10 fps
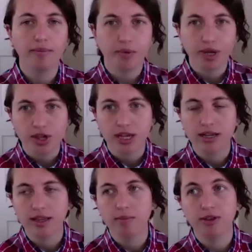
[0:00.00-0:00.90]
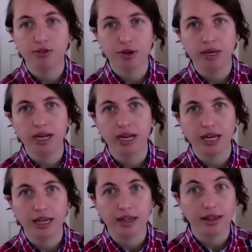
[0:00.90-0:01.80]
which says that mistreatment
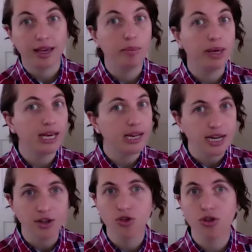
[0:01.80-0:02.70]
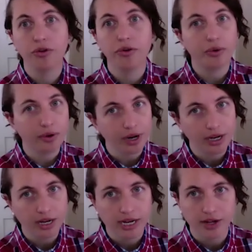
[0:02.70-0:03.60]
can be intentional or
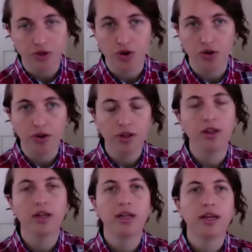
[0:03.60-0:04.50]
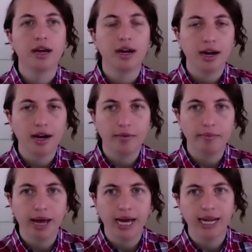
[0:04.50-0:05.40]
unintentional.
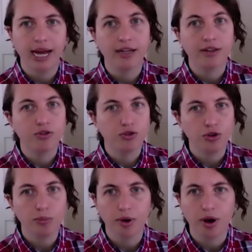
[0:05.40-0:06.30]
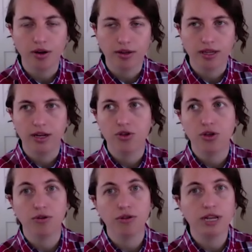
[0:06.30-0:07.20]
And it has two prongs: that it
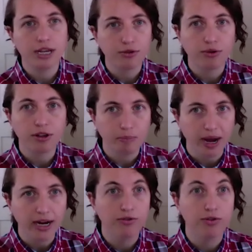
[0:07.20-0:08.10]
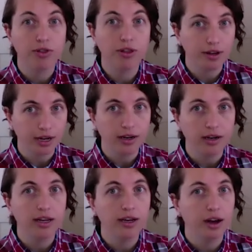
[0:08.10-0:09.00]
shows disrespect for the
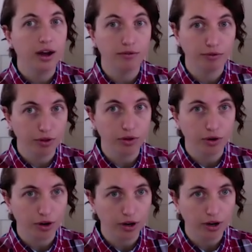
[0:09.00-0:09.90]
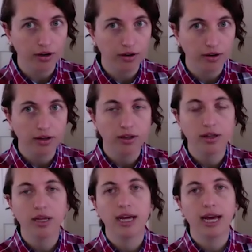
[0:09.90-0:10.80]
dignity of the learner,
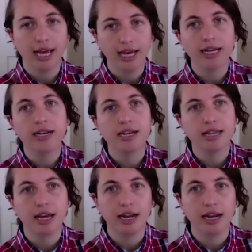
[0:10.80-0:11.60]
and that